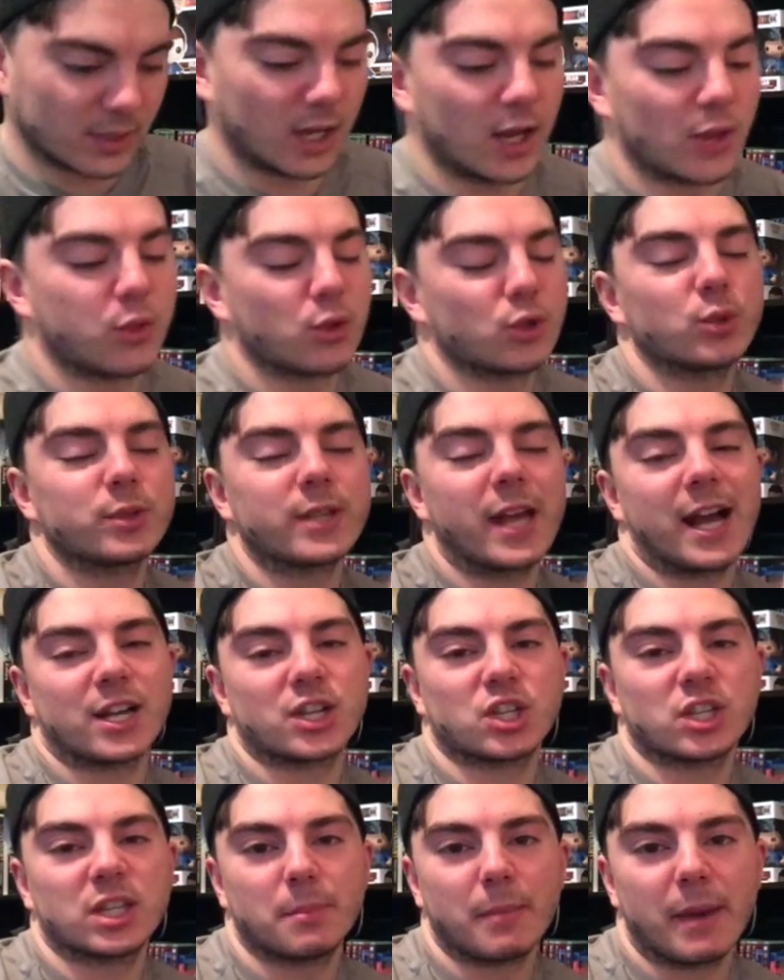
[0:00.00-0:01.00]
I thought she was
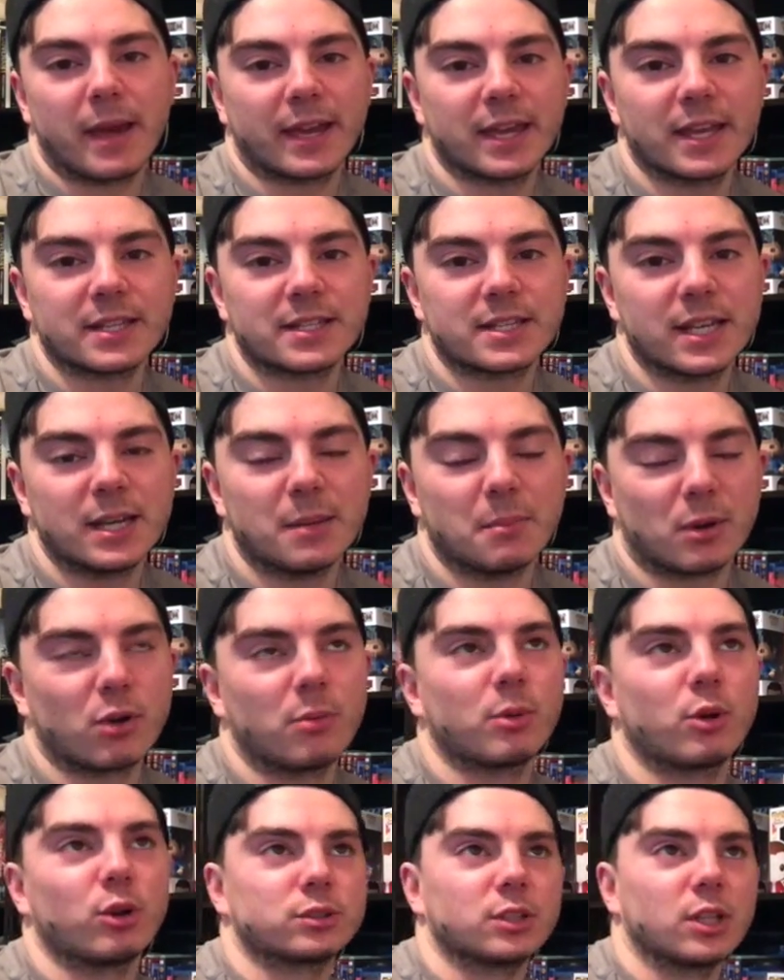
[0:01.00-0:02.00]
actually making tea. I'm like,
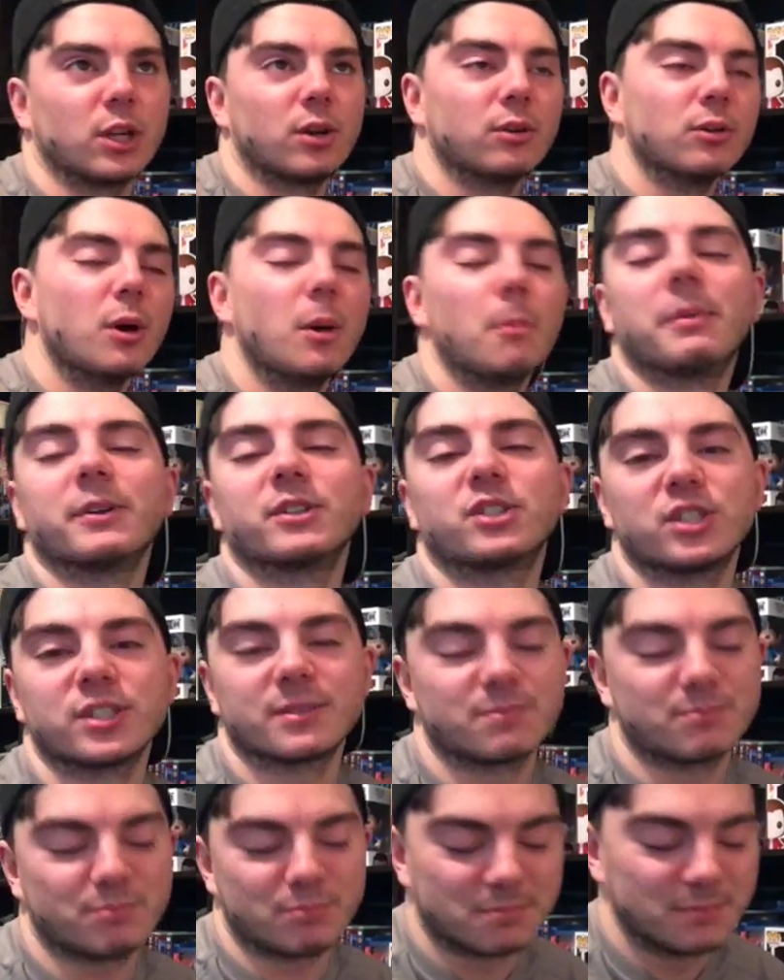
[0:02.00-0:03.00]
I'm god lol. But
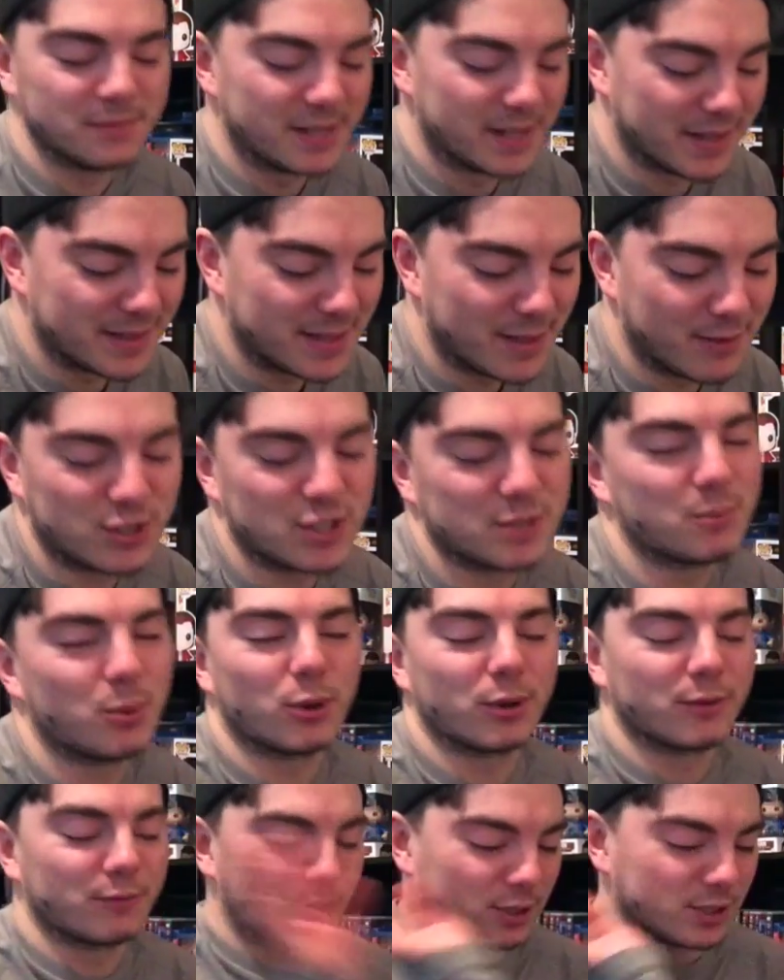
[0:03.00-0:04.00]
she's, yeah, and she's
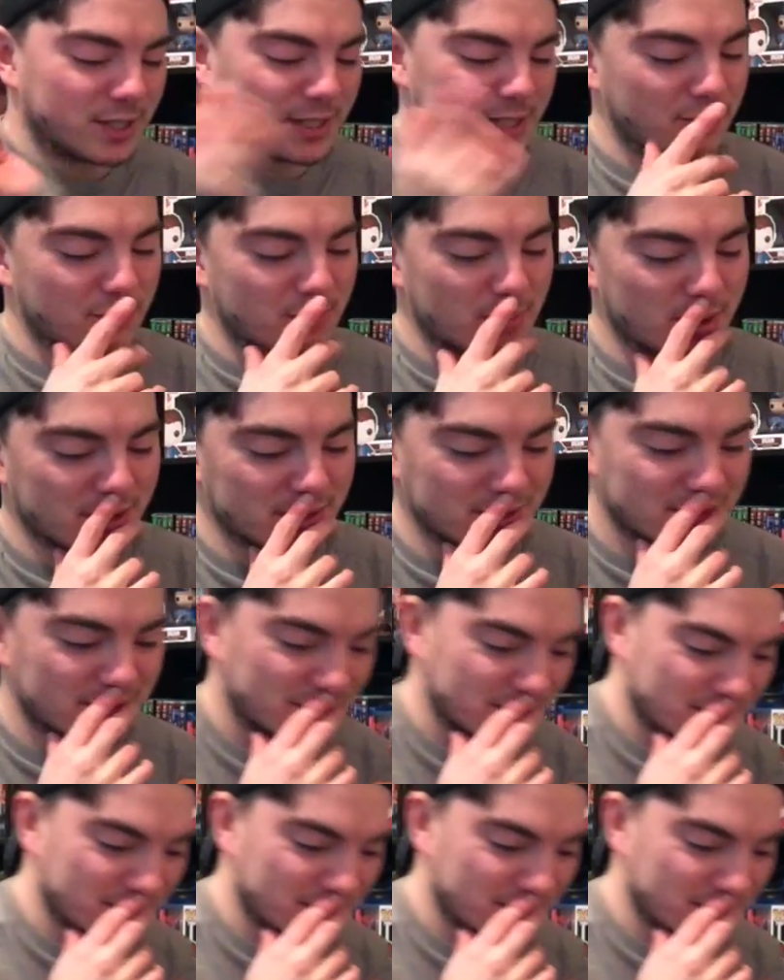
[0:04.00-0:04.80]
pouring vodka, never mind.